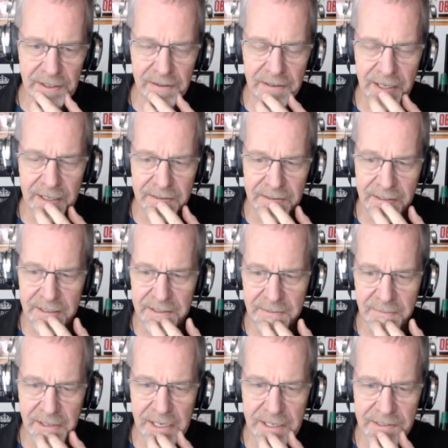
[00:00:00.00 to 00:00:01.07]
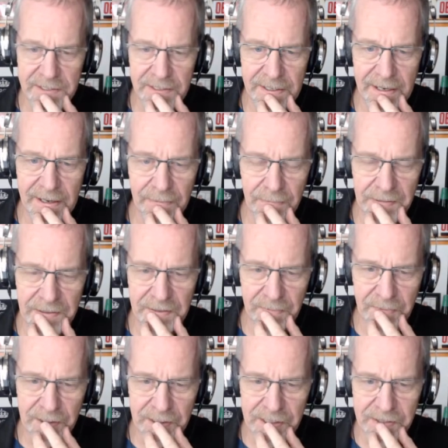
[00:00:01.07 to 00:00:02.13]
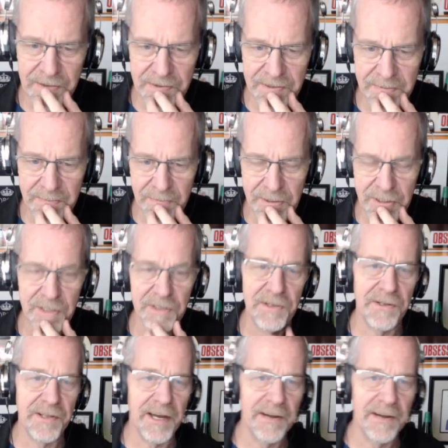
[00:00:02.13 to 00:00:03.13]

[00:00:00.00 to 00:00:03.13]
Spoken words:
Get some kids in there, and we're going to do some. We should do that.